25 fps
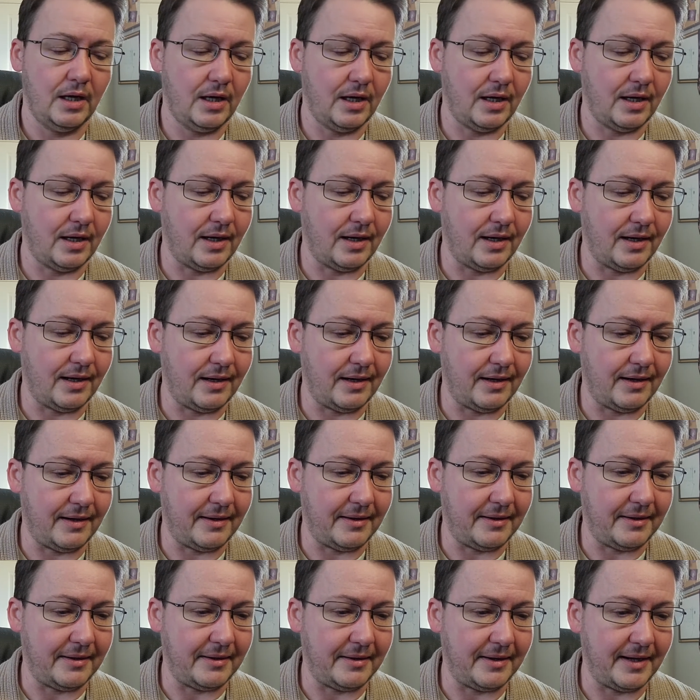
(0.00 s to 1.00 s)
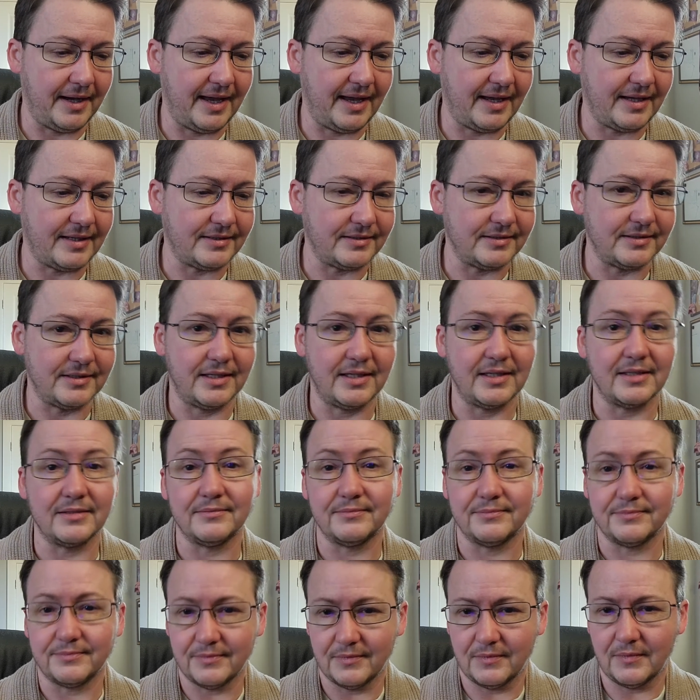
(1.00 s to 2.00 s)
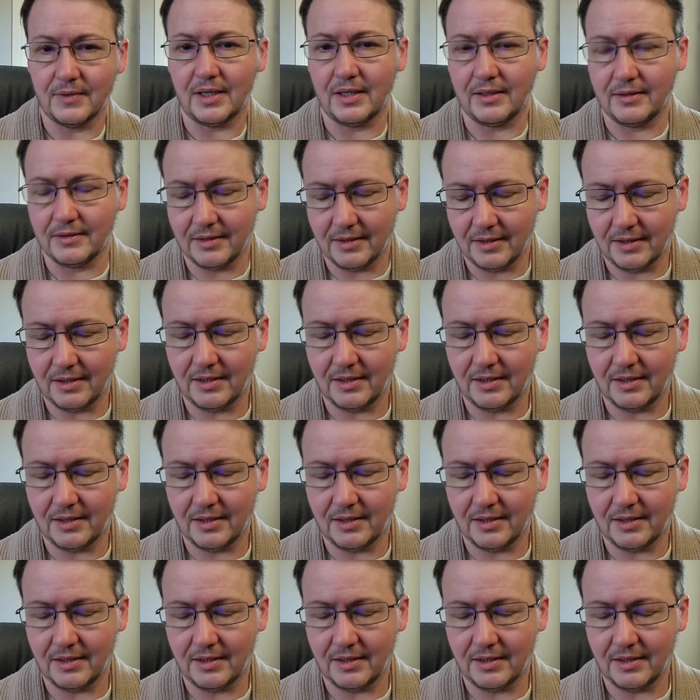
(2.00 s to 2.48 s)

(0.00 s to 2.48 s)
Uh, and, and, uh,